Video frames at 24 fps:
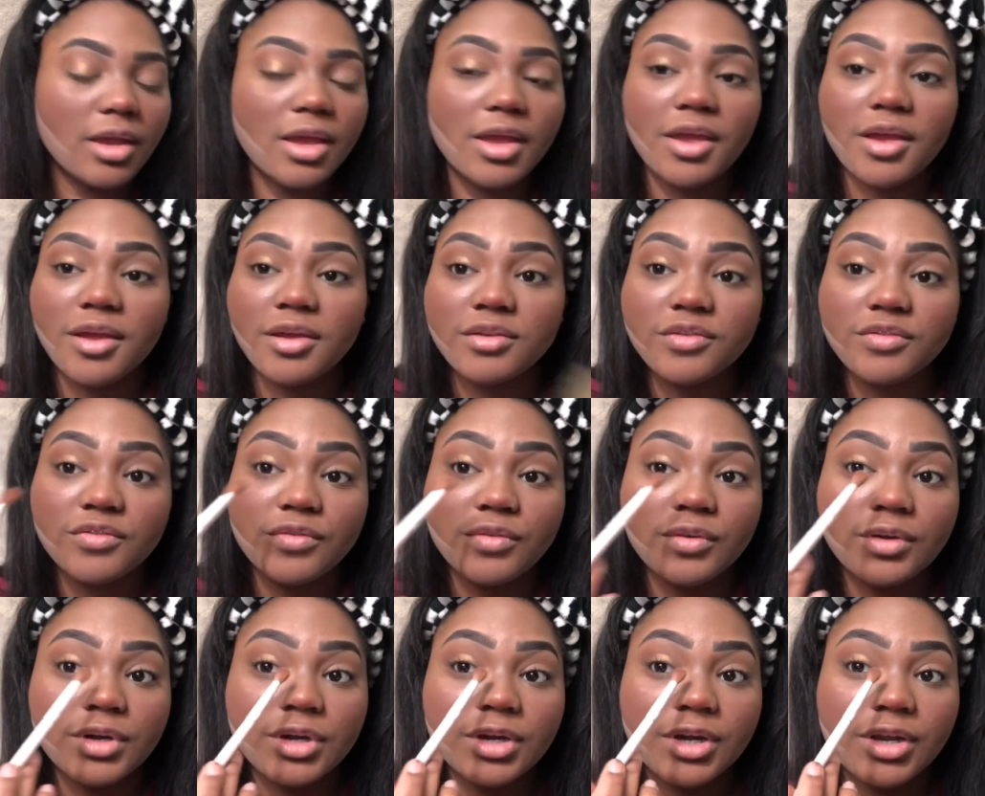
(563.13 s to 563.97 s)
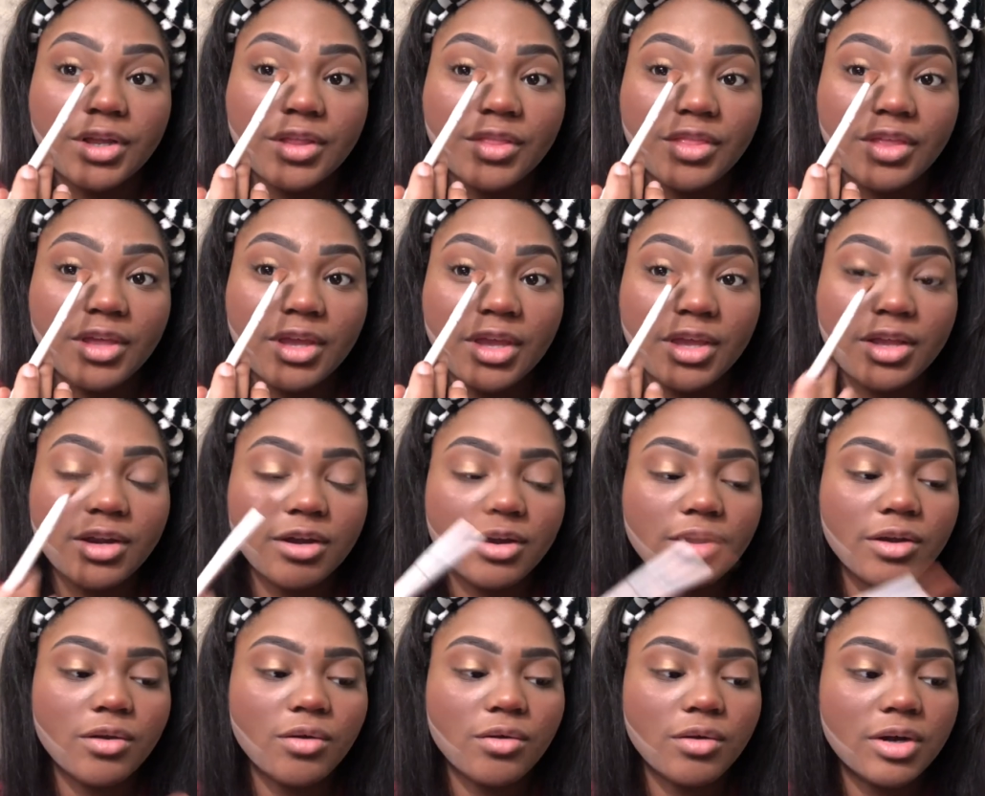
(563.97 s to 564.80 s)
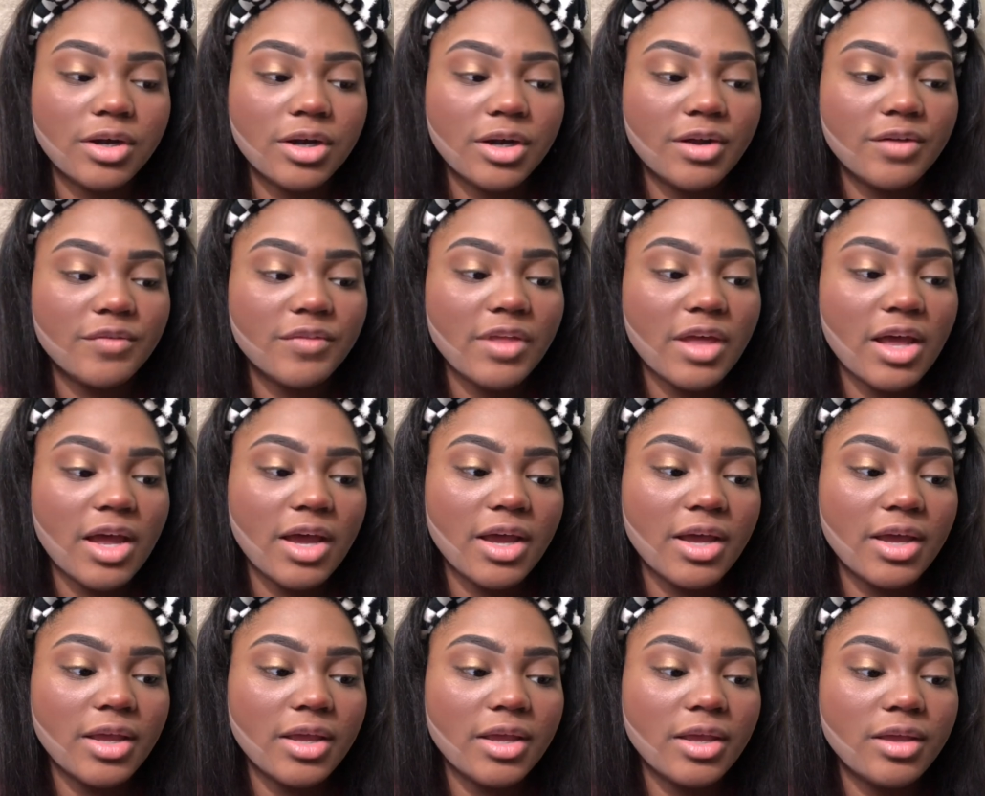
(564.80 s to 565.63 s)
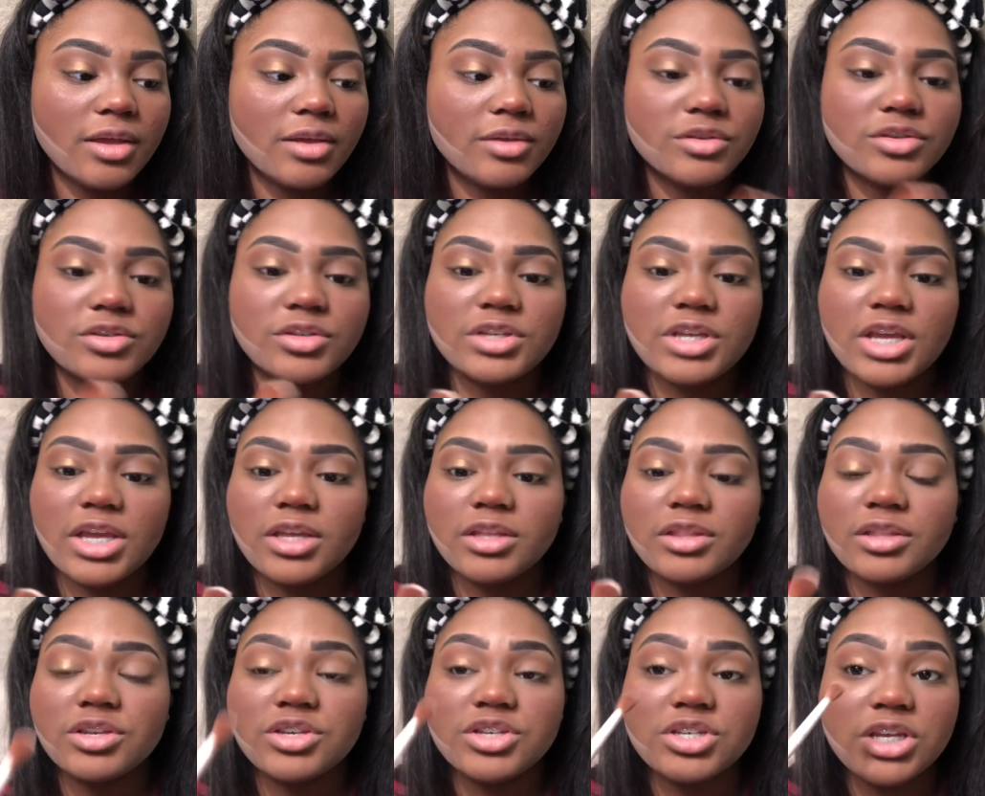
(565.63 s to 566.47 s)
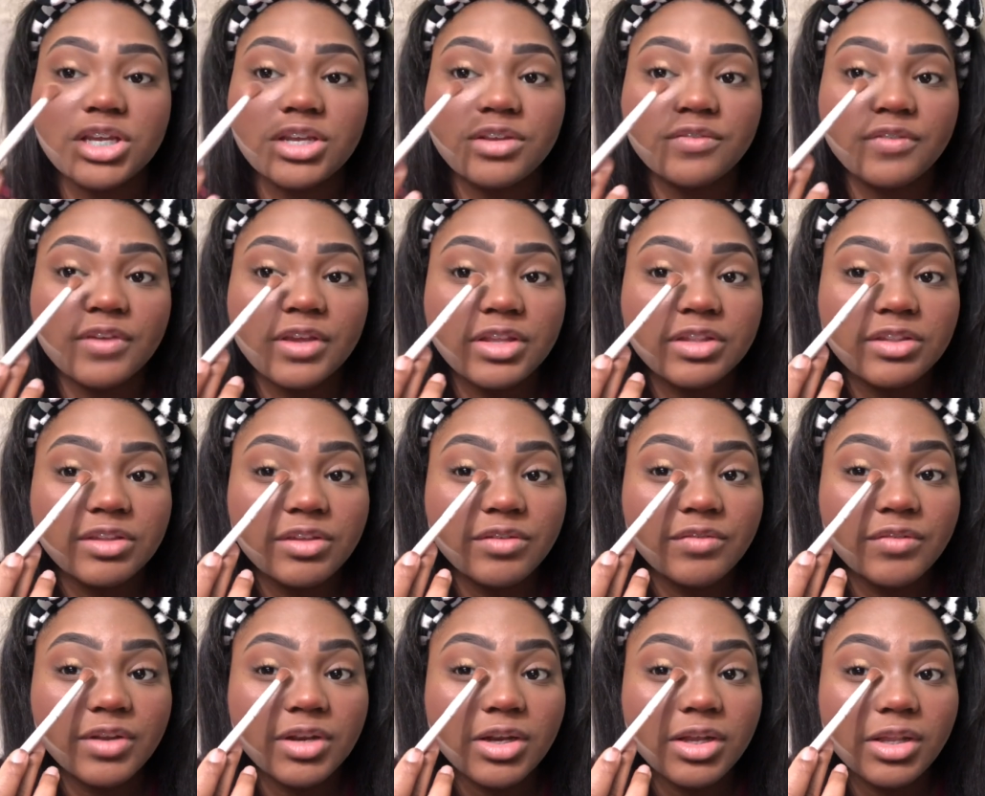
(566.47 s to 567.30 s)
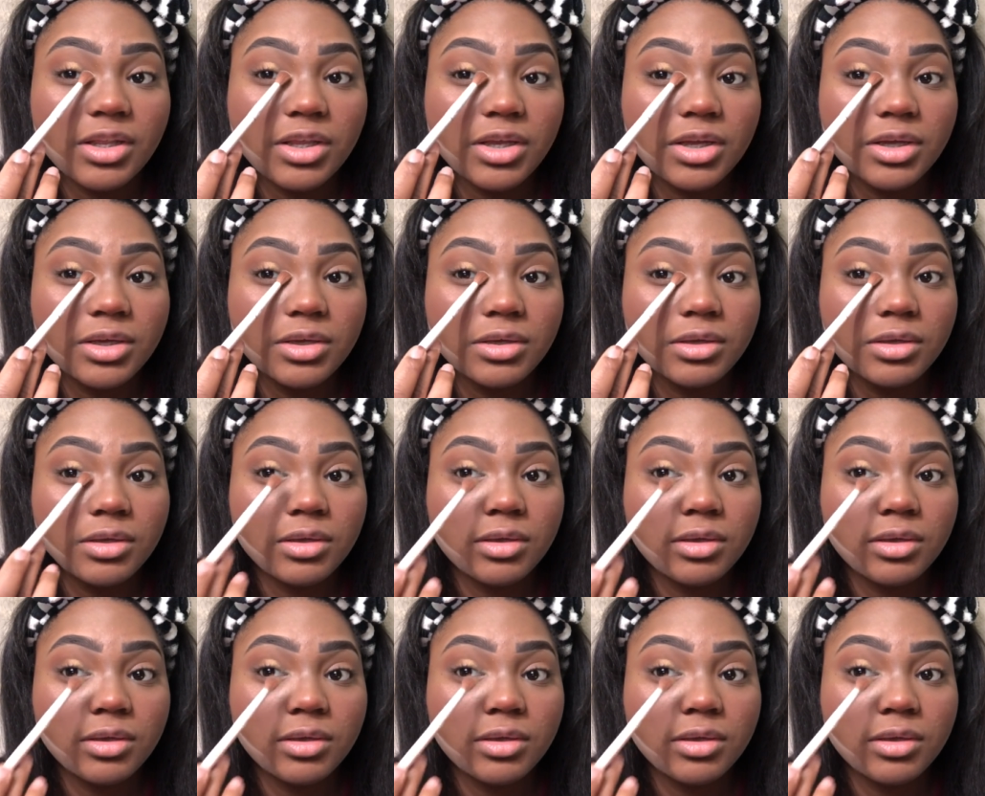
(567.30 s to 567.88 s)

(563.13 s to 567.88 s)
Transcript: And for the inner corner of the eye, take the shade Fancy Vanilla